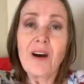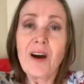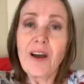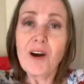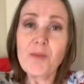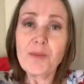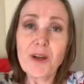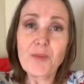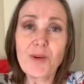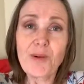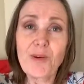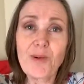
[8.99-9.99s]
I help
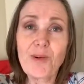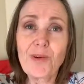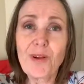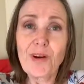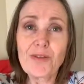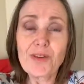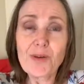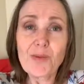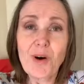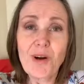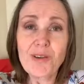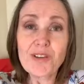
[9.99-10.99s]
people all over the
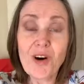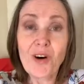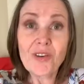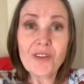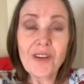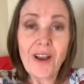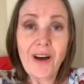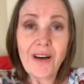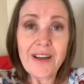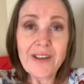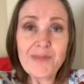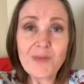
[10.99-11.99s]
world
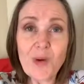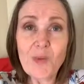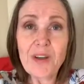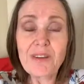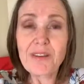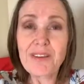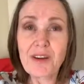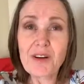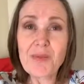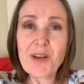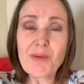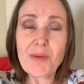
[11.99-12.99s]
online with
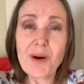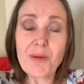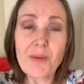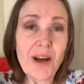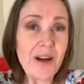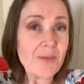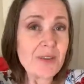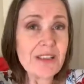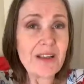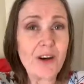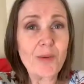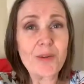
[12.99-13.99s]
therapy programs
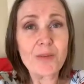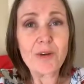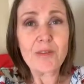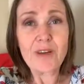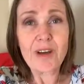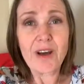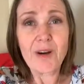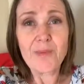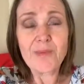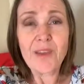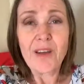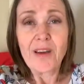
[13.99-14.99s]
to help them overcome